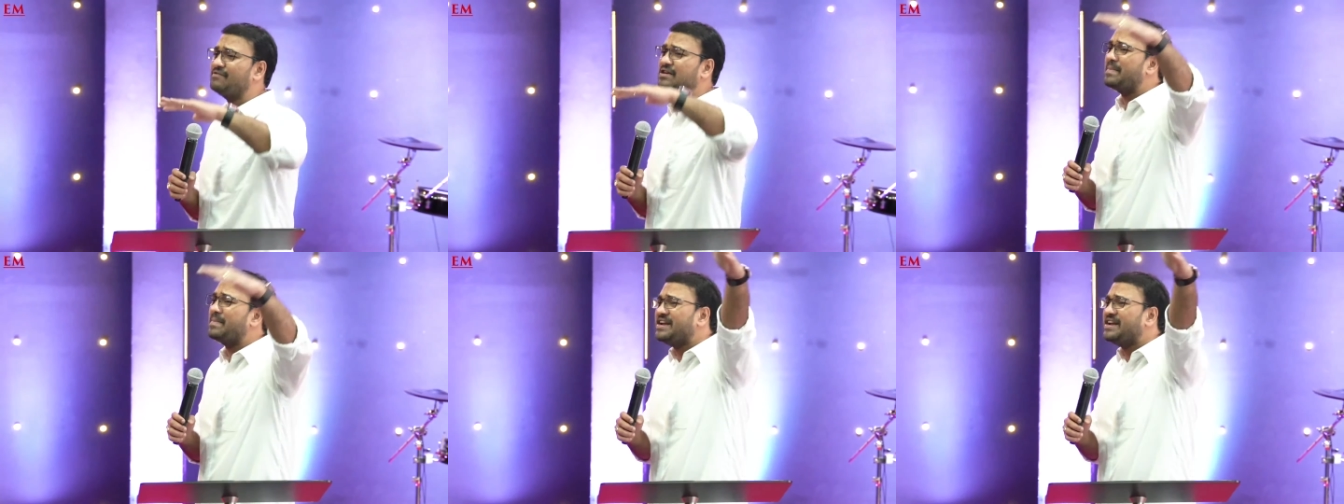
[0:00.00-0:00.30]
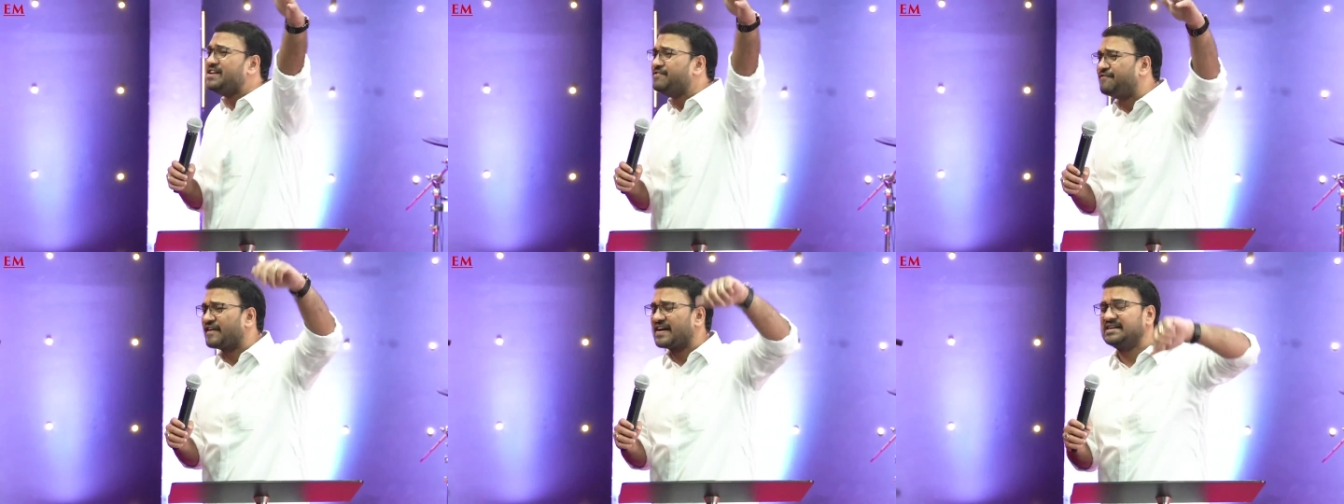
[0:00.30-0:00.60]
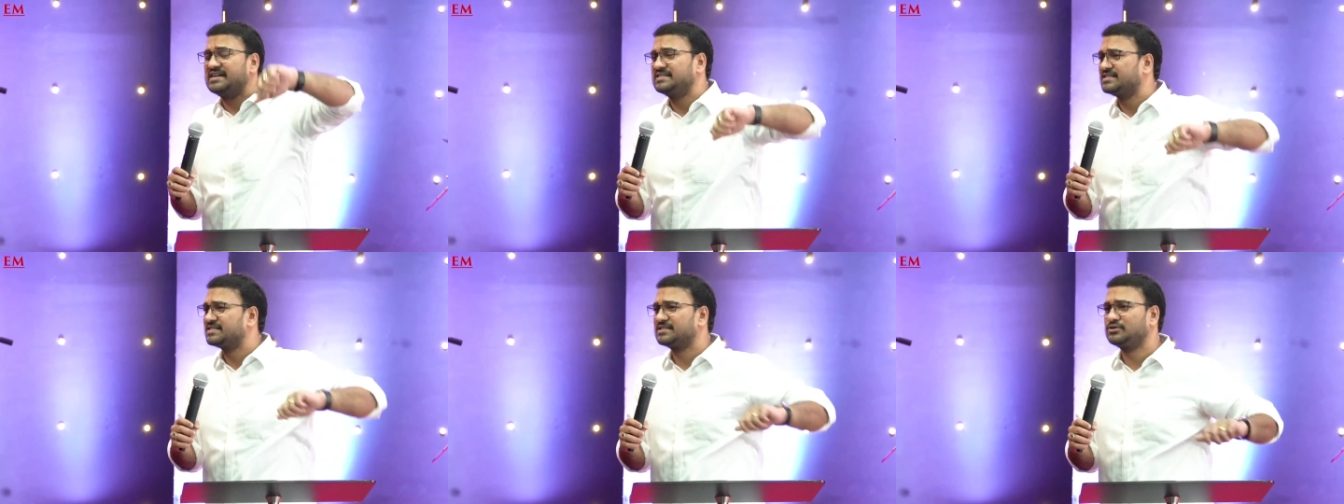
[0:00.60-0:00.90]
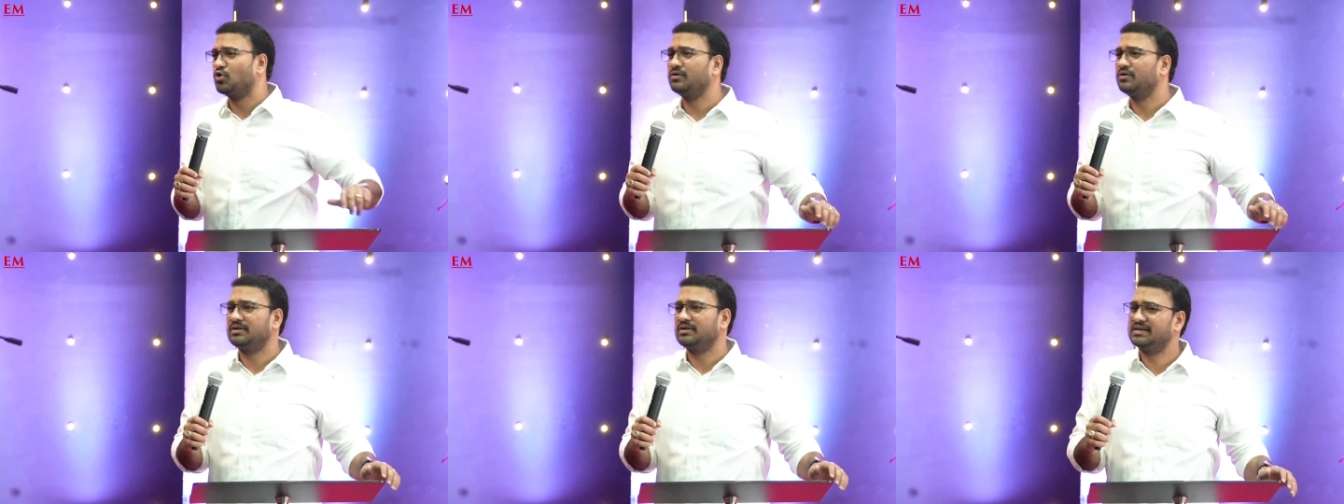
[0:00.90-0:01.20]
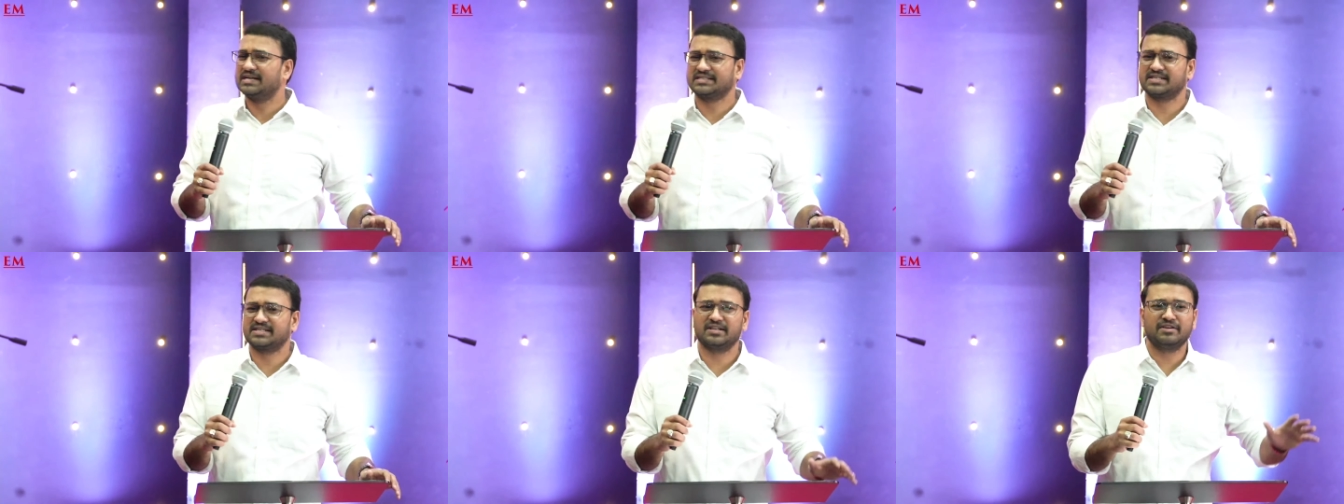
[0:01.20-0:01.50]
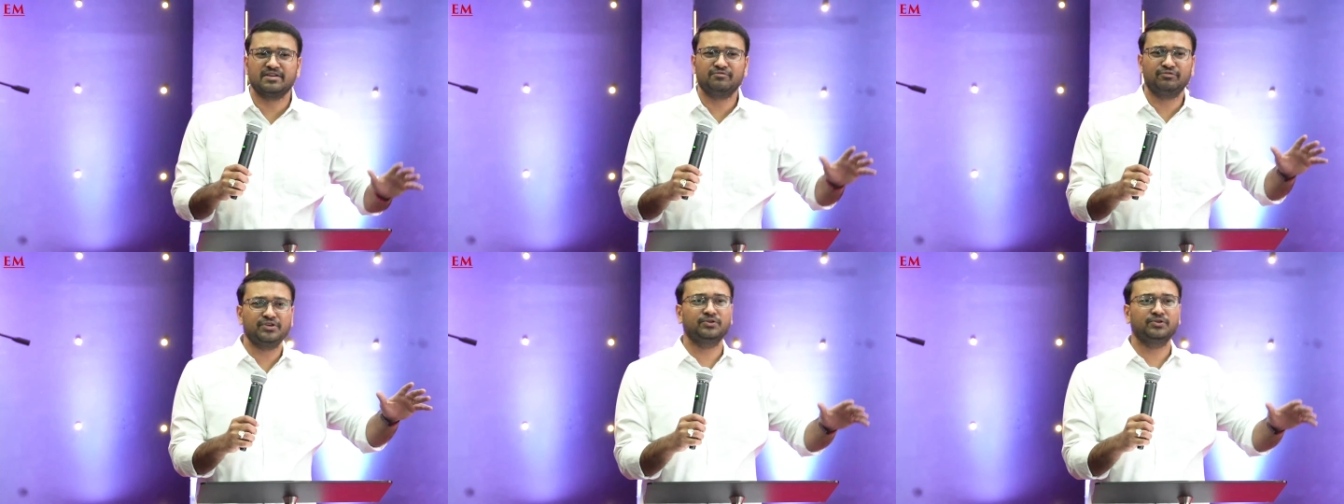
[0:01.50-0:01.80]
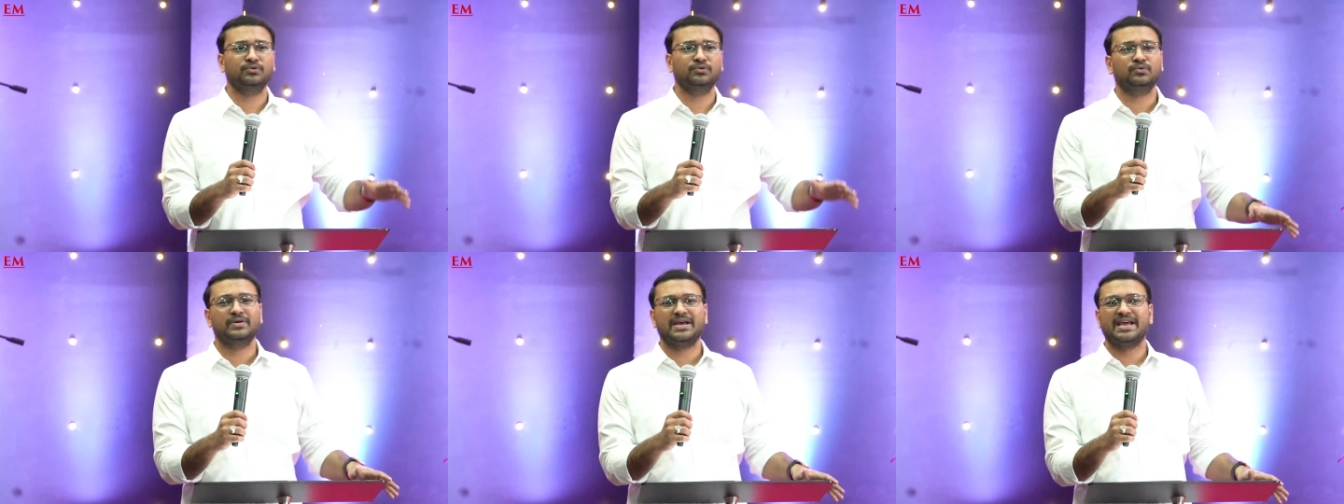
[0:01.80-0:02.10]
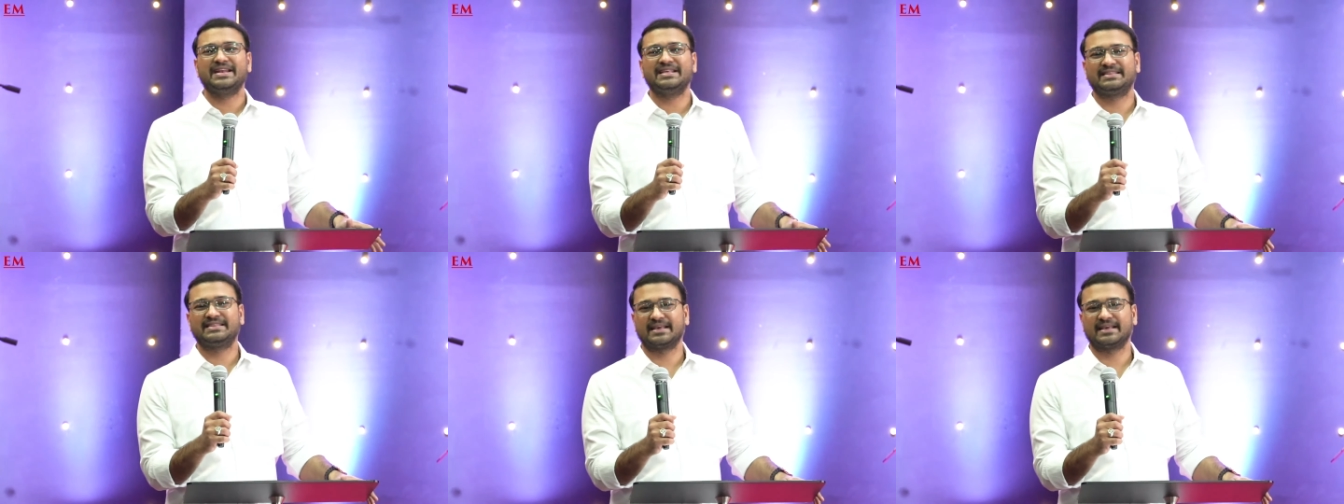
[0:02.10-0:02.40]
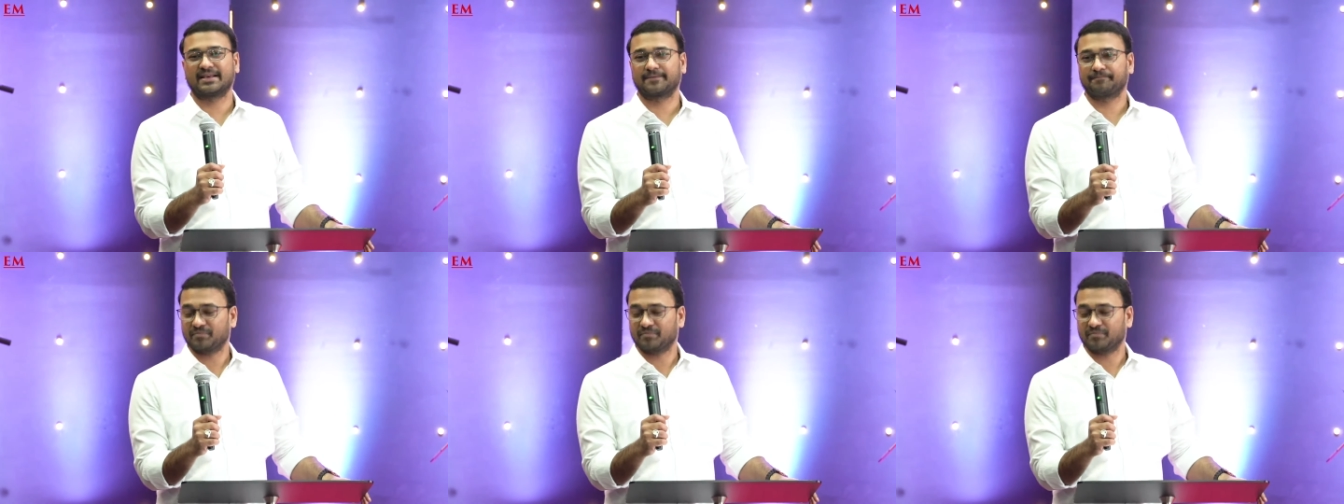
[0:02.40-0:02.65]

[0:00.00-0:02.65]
many friends don't, doesn't give you anything.